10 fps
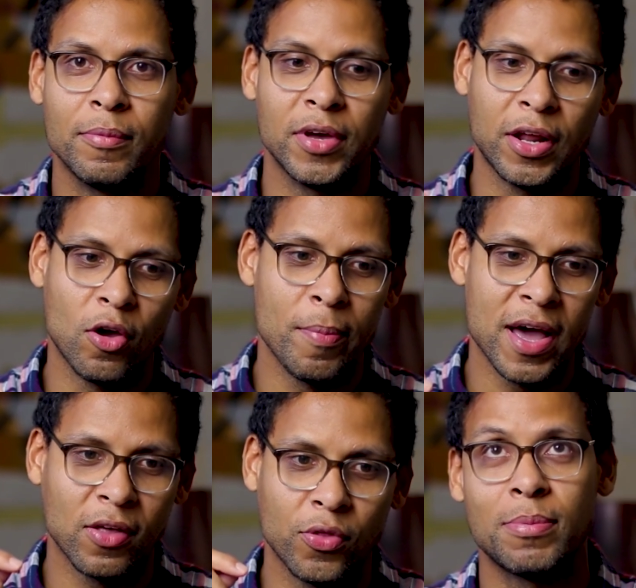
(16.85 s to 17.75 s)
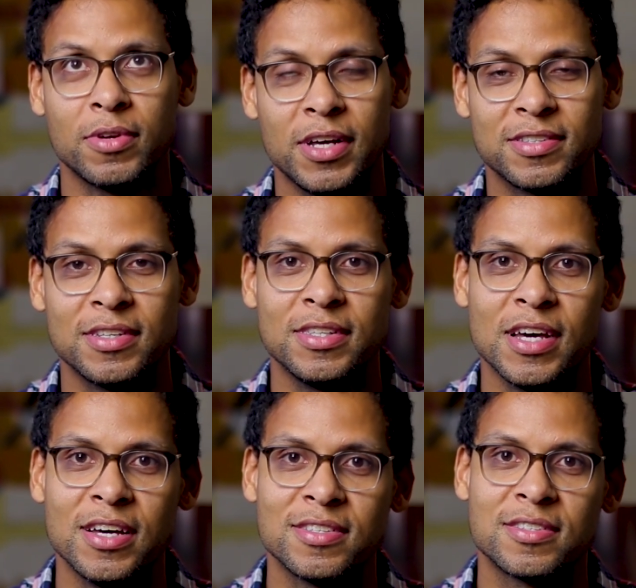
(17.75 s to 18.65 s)
I'm going to go back to chapter lesson
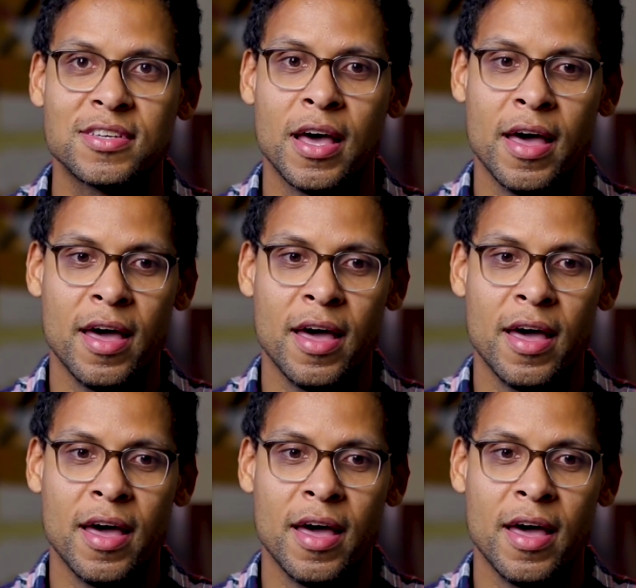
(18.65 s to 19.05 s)
tests,